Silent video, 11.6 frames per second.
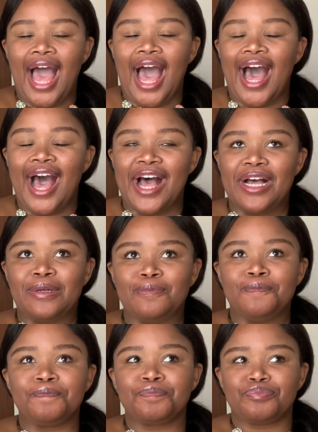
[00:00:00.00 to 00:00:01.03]

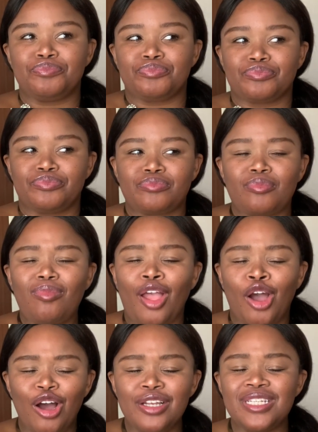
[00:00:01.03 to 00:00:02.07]

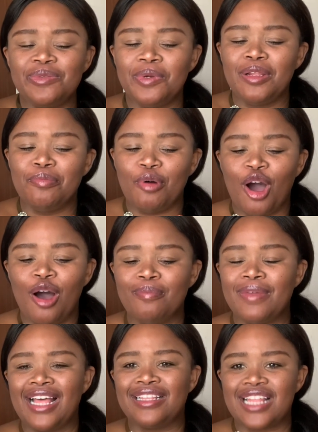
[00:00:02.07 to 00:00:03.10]
content really
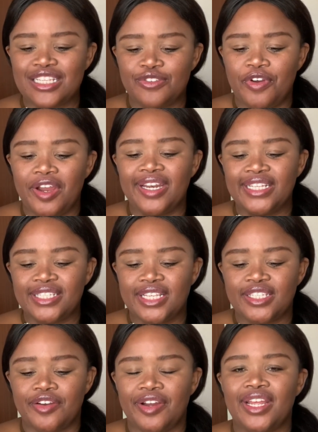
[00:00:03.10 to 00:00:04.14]
bomb, and that's very
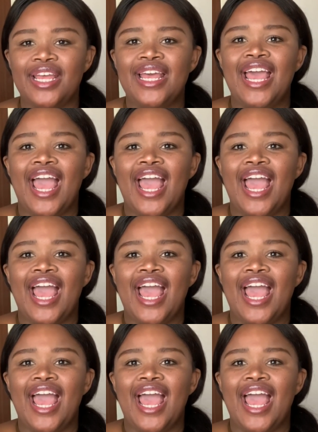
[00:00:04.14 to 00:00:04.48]
necessary.